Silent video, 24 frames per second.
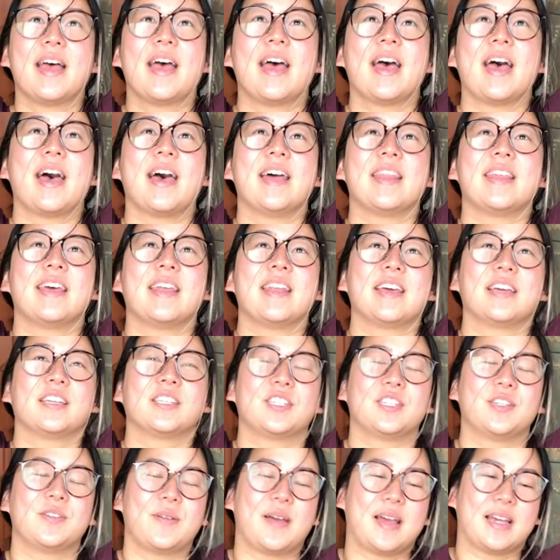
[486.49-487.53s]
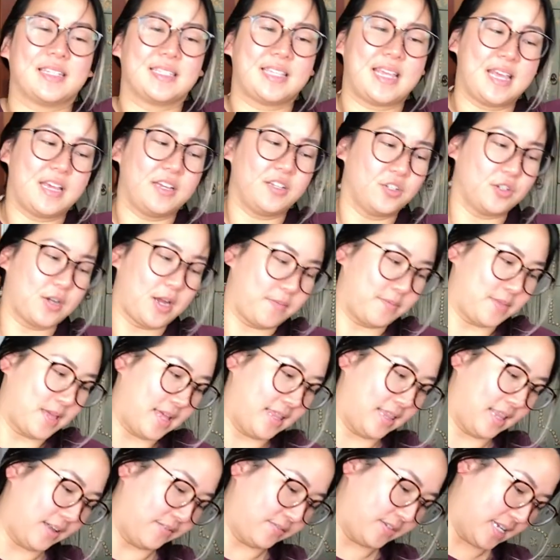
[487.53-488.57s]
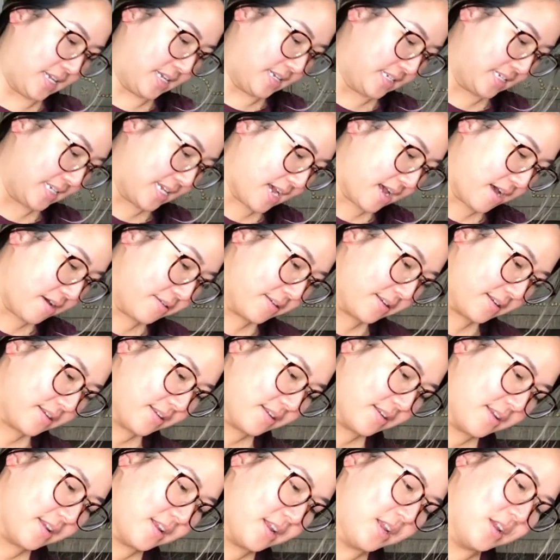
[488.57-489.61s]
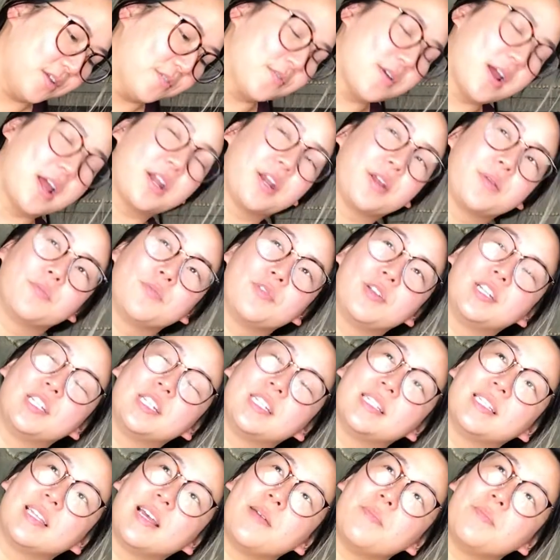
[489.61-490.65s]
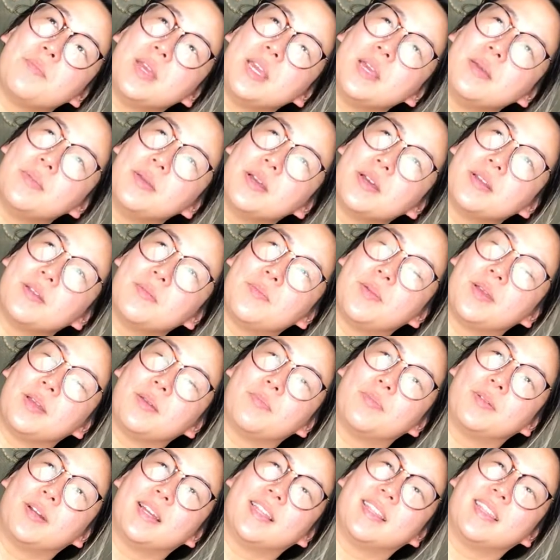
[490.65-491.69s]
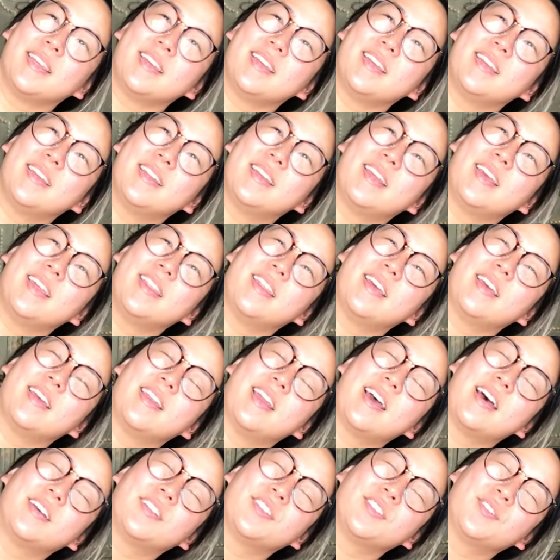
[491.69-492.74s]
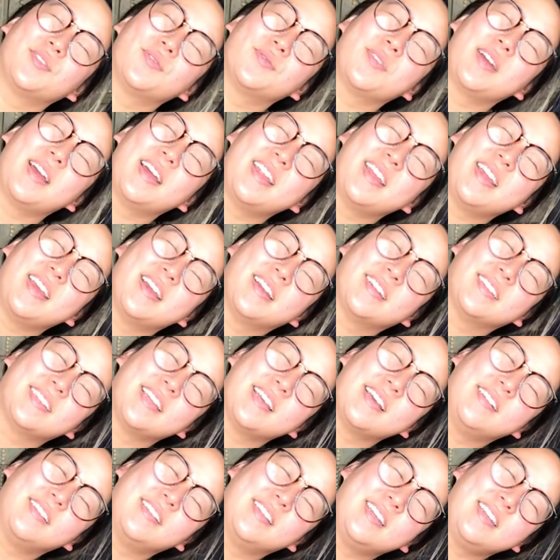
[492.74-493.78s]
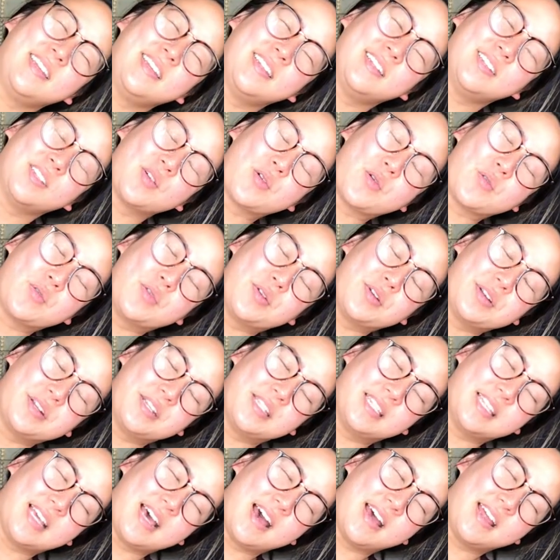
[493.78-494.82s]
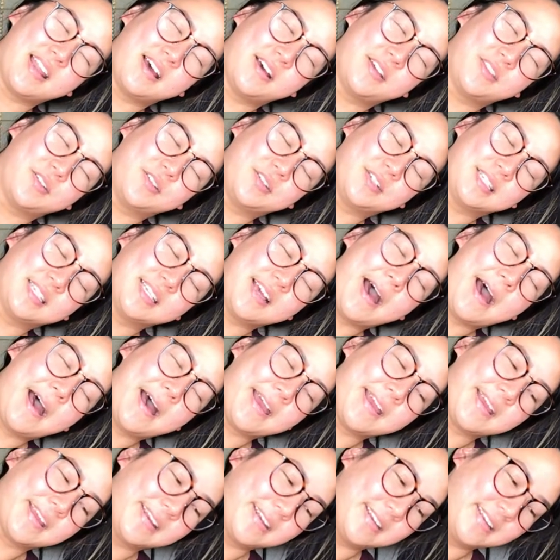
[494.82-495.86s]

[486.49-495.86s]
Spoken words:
And then as you exhale, drop that left hand down. Right arm reaches up, maybe on a big breath in, and then as you're ready, exhale, lean towards that other side.